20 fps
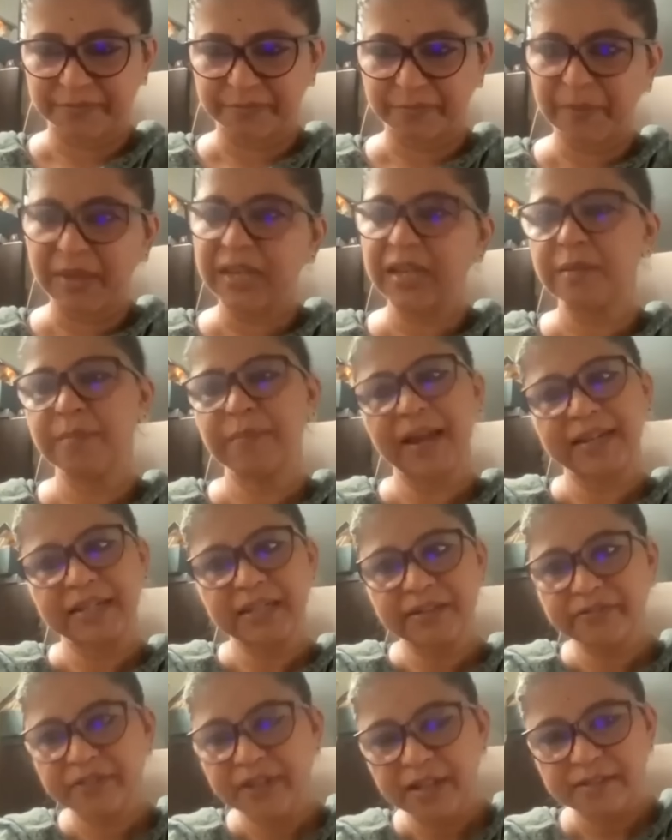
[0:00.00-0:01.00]
Many might
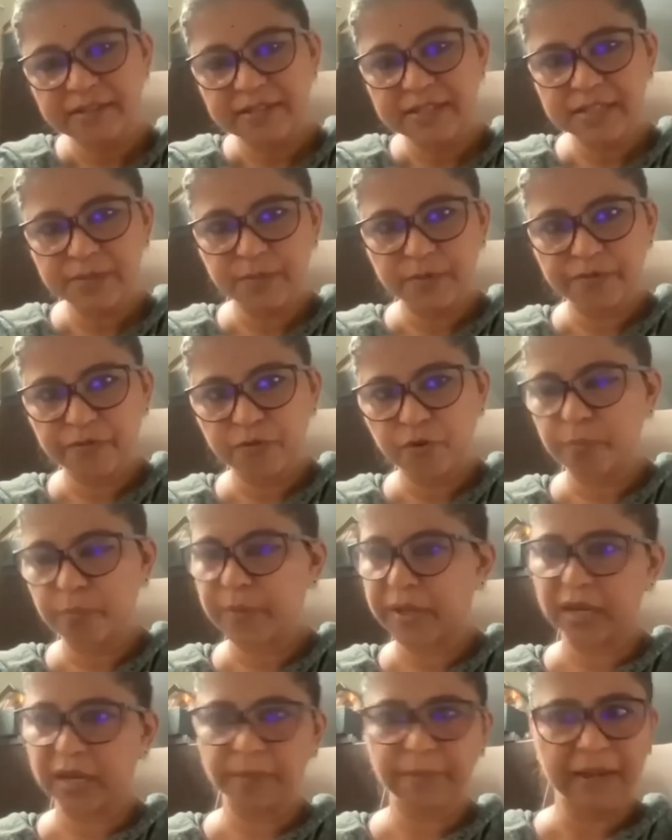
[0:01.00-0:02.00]
have done this before,
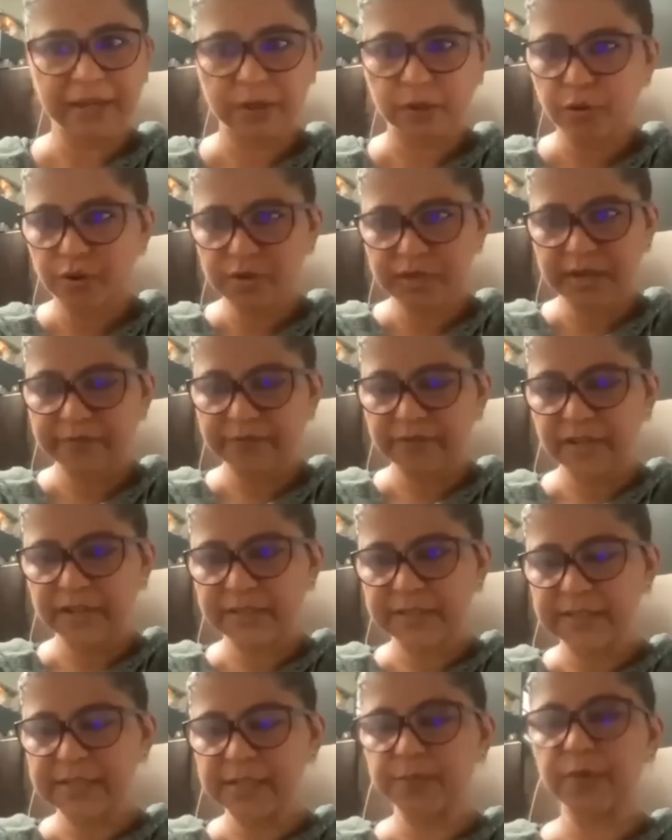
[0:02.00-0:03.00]
many might not have
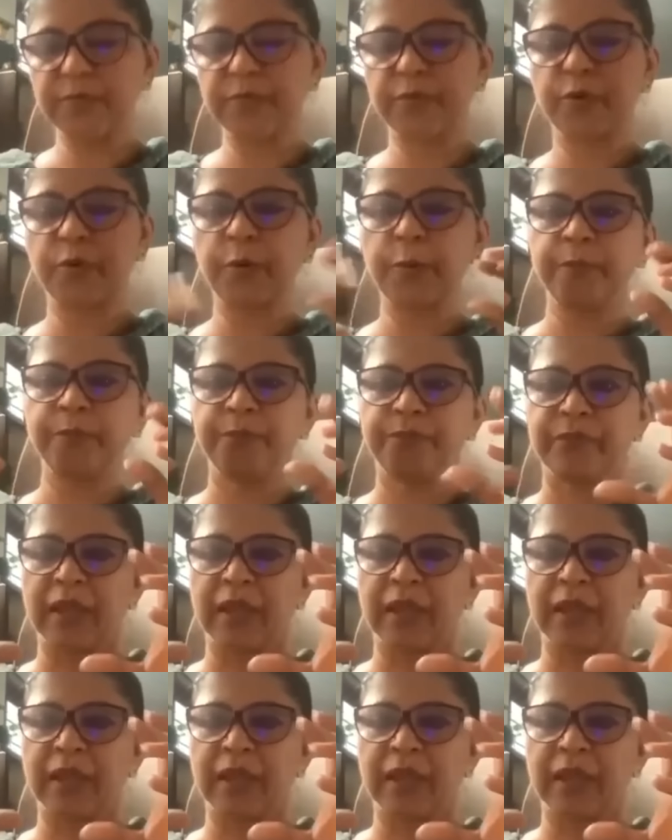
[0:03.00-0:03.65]
done this before.